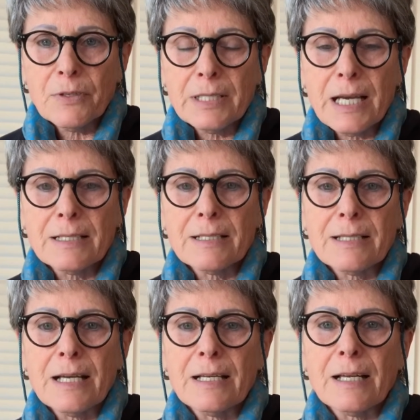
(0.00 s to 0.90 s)
for that is
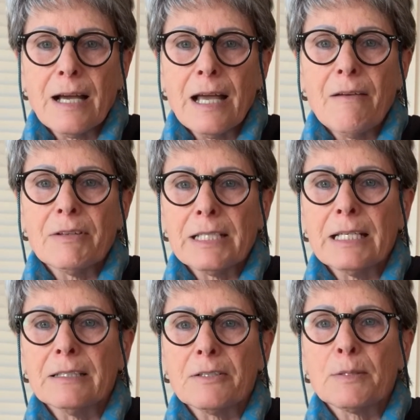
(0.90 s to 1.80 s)
that I have a
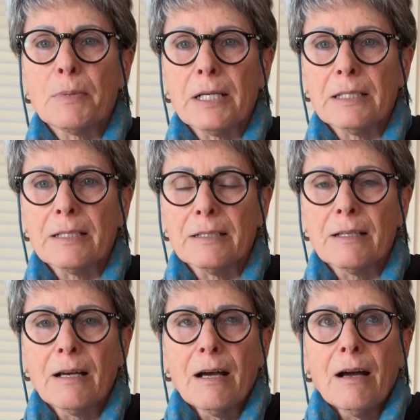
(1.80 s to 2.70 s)
tailor's
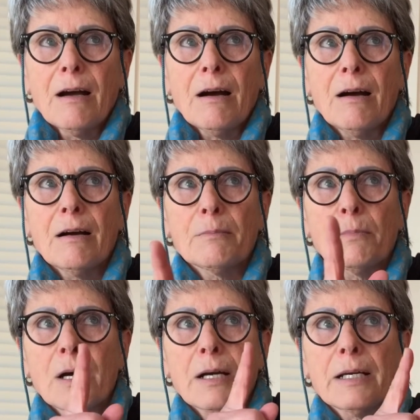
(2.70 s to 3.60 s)
bunion
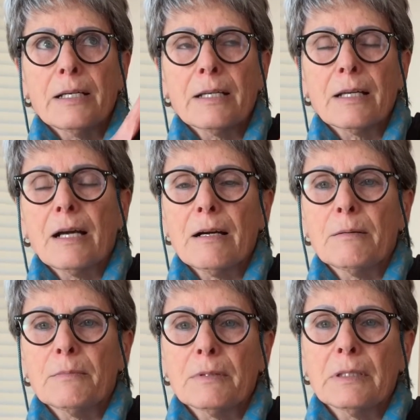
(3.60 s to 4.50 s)
on my
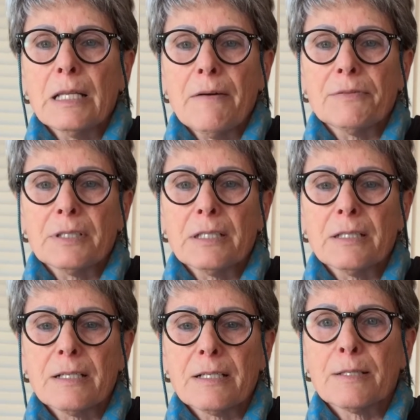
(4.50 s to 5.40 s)
left
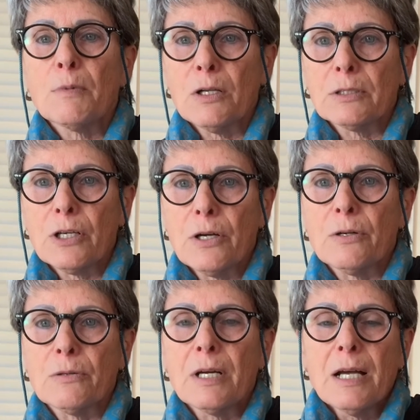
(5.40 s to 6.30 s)
small
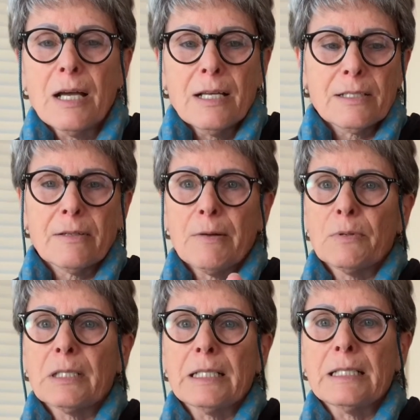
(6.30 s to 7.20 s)
toe. So I
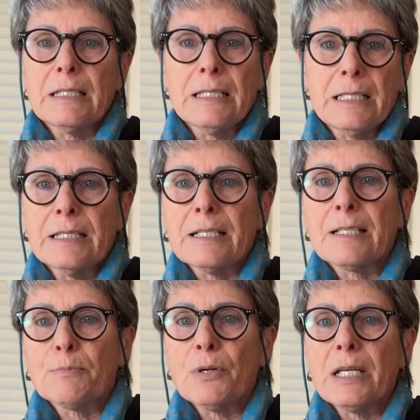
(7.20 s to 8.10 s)
really need to
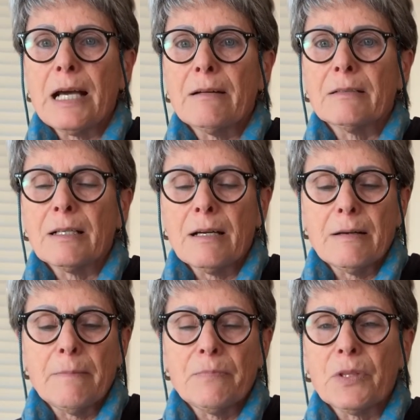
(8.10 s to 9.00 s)
spread out
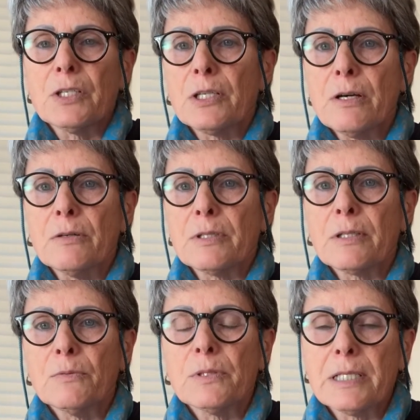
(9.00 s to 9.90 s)
the toe.
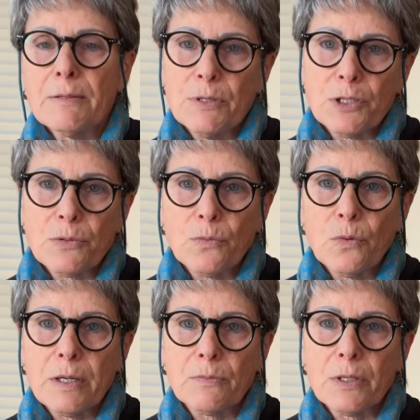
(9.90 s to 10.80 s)
So we'll see which
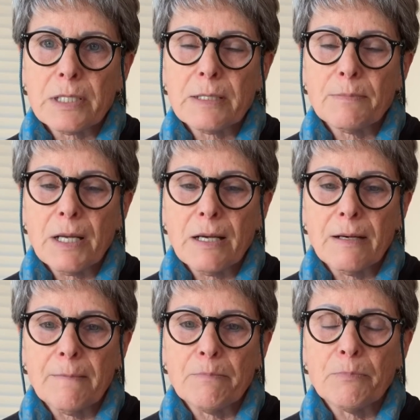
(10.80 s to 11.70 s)
one works
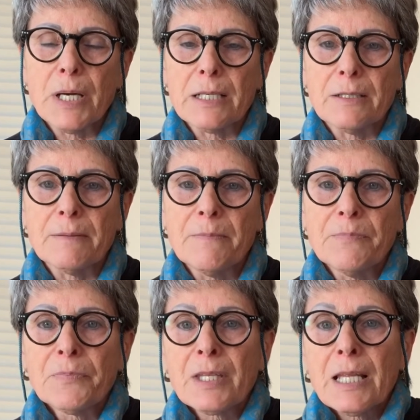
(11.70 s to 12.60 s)
better.
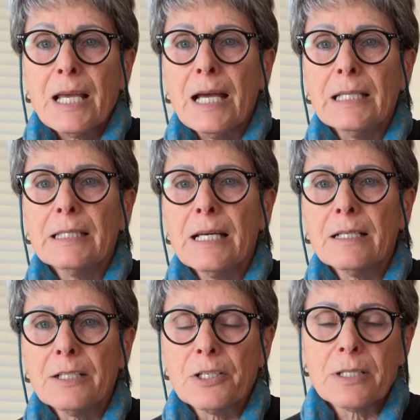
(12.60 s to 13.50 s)
And then
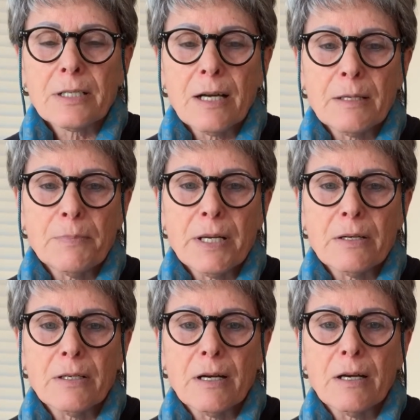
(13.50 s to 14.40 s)
I just got a
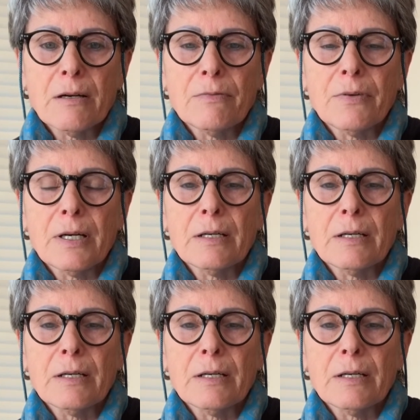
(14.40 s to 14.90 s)
pair of